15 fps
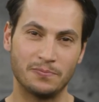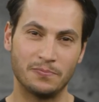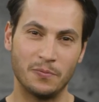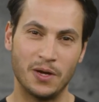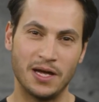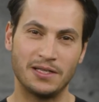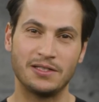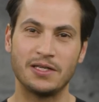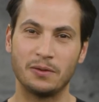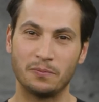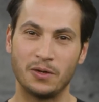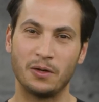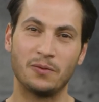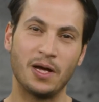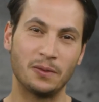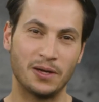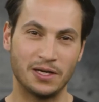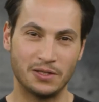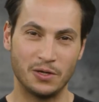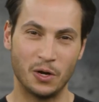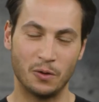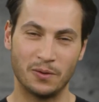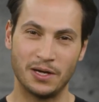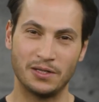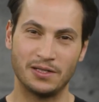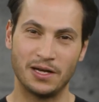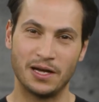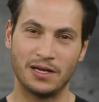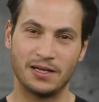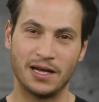But NC programming is only as
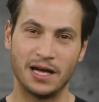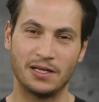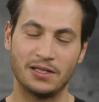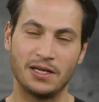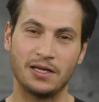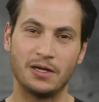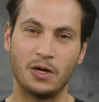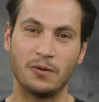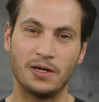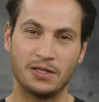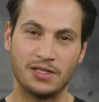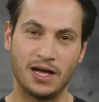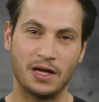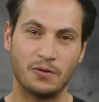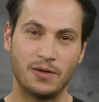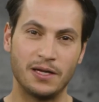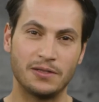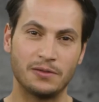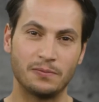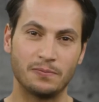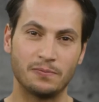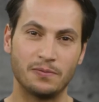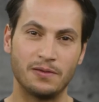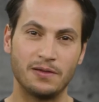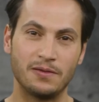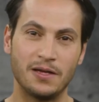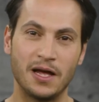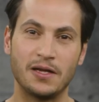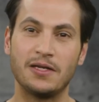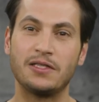good as the NC code it generates.
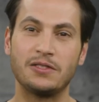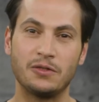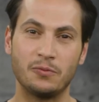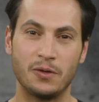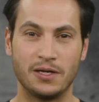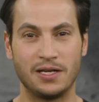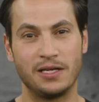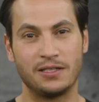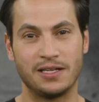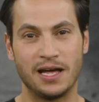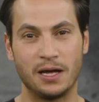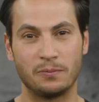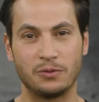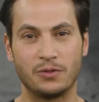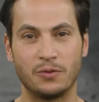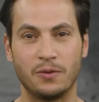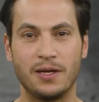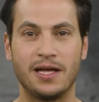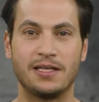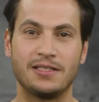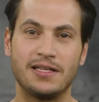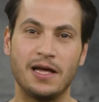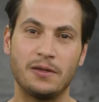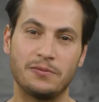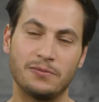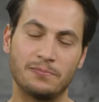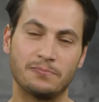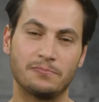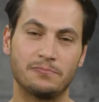And this is where GibbsCam truly excels.